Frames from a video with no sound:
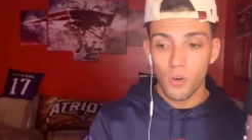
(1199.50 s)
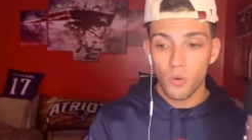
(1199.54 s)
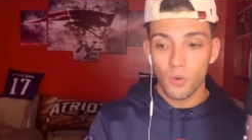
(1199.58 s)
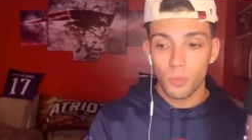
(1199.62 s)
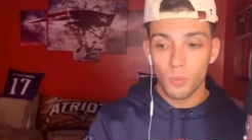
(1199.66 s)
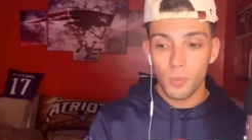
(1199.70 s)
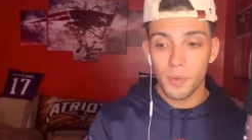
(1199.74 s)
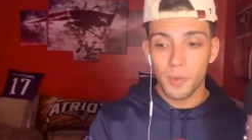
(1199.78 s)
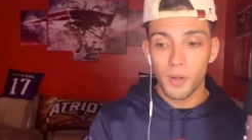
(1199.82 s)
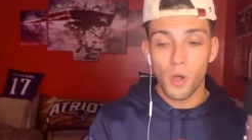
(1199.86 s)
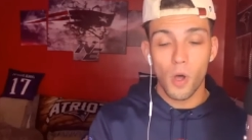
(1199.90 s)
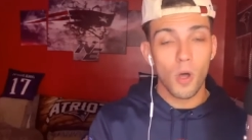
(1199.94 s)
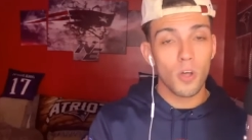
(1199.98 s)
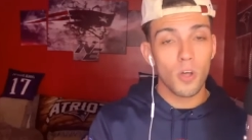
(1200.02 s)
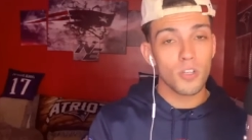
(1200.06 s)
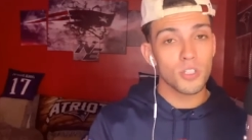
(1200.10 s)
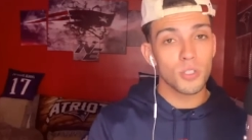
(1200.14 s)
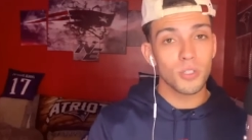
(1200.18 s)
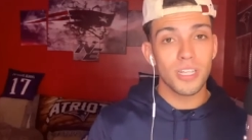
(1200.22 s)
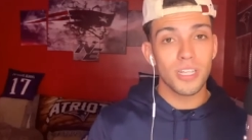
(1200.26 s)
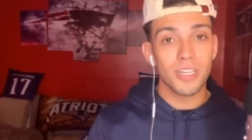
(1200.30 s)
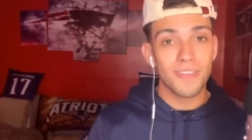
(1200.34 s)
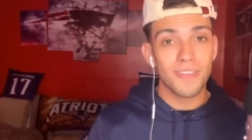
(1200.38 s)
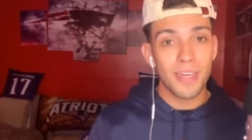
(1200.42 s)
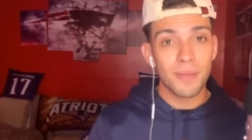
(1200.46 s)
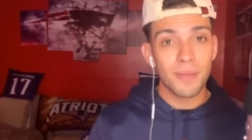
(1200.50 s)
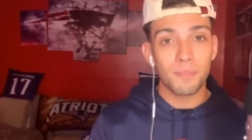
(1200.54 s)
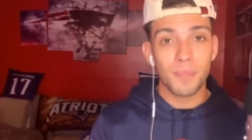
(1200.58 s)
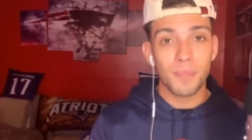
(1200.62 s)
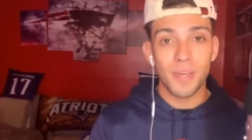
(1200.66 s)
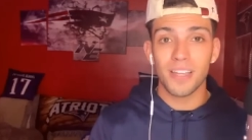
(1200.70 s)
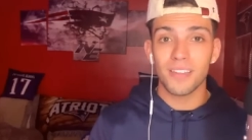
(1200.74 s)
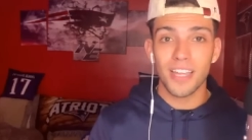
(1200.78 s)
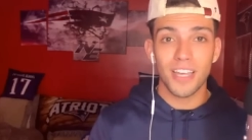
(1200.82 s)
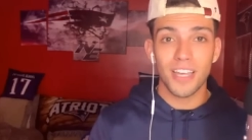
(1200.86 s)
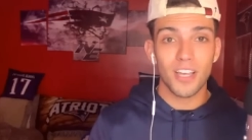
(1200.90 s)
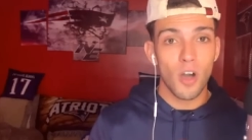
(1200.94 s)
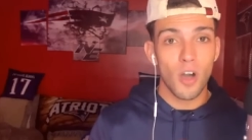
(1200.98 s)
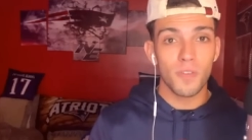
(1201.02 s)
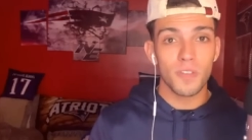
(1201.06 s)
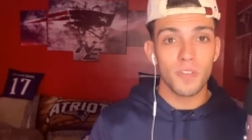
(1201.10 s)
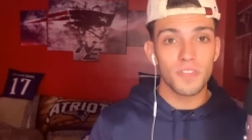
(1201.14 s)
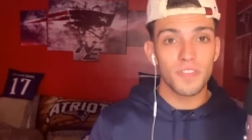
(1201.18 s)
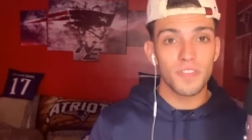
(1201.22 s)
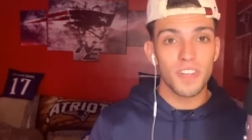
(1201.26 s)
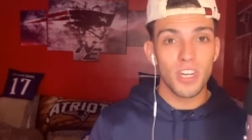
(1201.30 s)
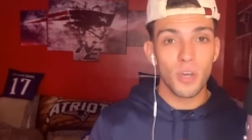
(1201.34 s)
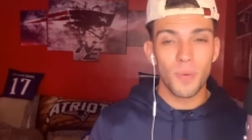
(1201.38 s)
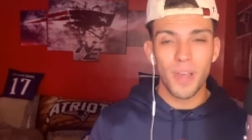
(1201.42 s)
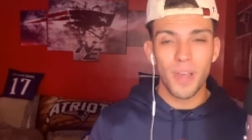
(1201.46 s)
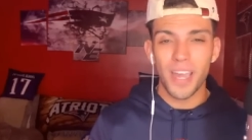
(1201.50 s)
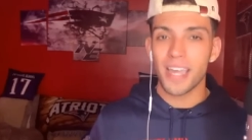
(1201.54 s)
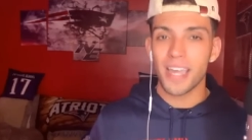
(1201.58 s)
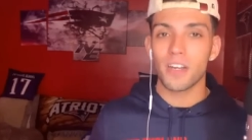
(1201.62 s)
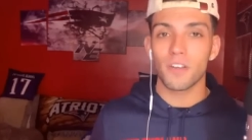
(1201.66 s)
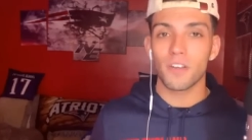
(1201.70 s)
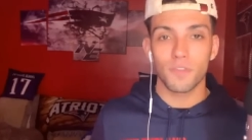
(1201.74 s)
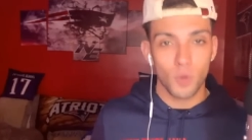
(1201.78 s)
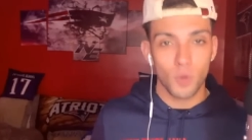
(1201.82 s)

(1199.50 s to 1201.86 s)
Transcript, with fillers: Remember to also leave a big like on this video and, of